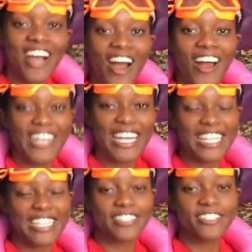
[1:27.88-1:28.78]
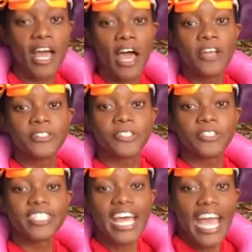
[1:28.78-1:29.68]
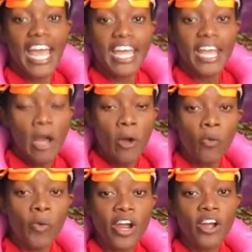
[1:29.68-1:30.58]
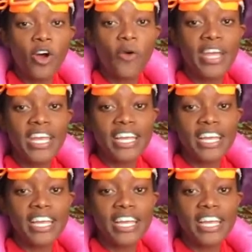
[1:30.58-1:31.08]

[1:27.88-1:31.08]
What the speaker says: Gardens. Today, we're going